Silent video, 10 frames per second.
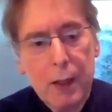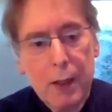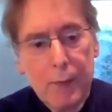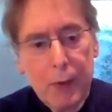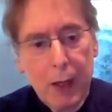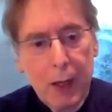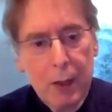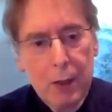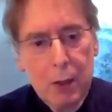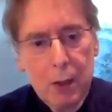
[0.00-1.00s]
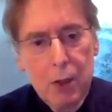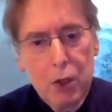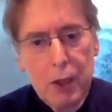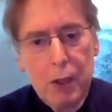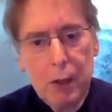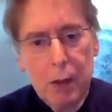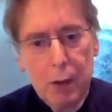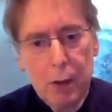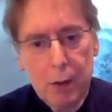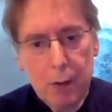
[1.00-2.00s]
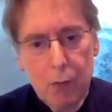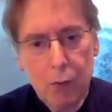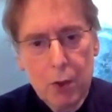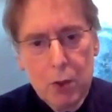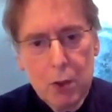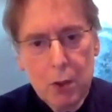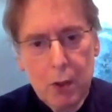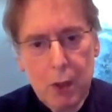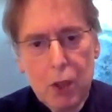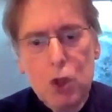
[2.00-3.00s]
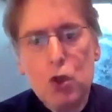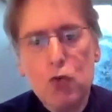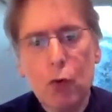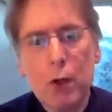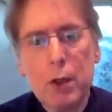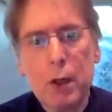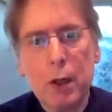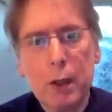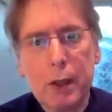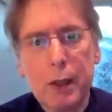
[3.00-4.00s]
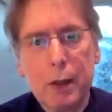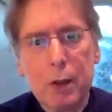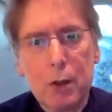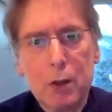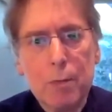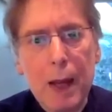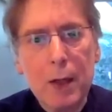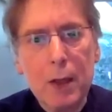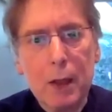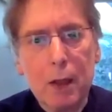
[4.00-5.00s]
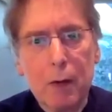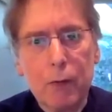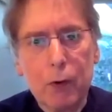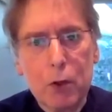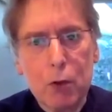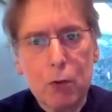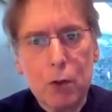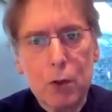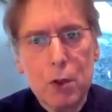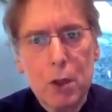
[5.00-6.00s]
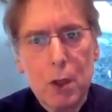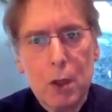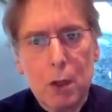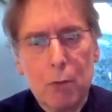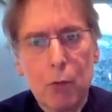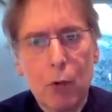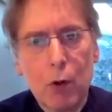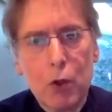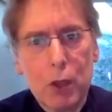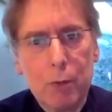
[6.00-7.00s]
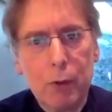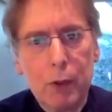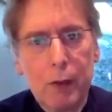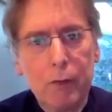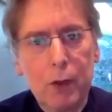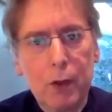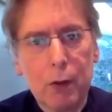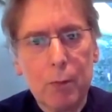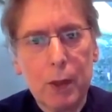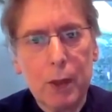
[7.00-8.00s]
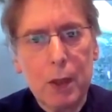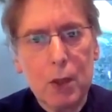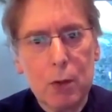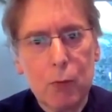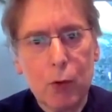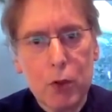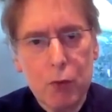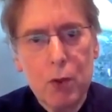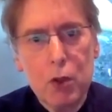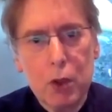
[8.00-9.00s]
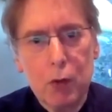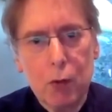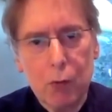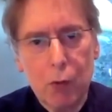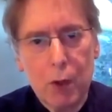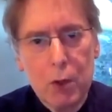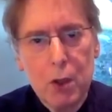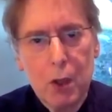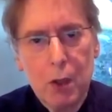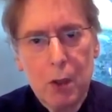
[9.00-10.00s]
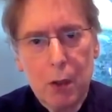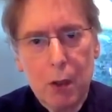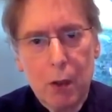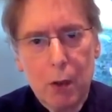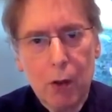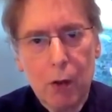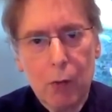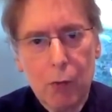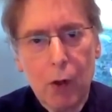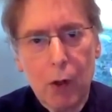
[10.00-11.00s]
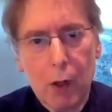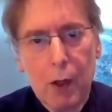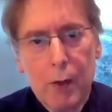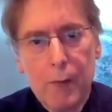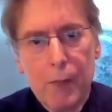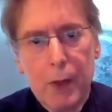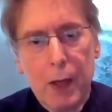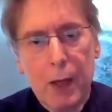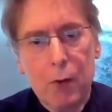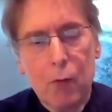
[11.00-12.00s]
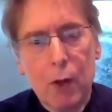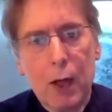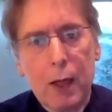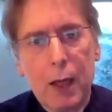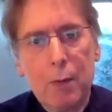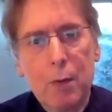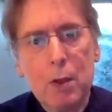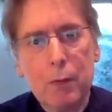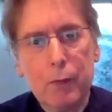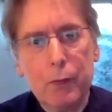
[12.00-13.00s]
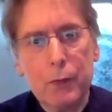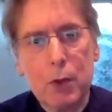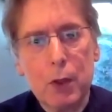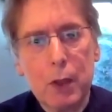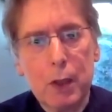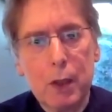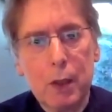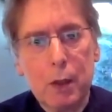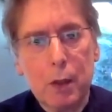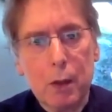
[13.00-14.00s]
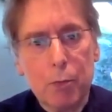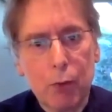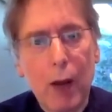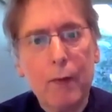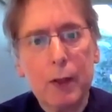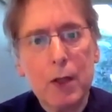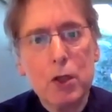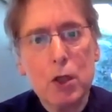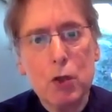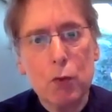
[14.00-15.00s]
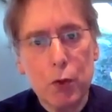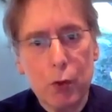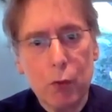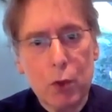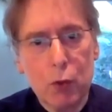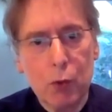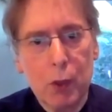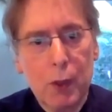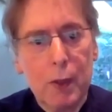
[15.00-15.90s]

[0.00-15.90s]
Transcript: And she was extraordinarily demanding of her students. The more she believed in their abilities, the more stringent was her work. And when I came into the private lessons with her, which were,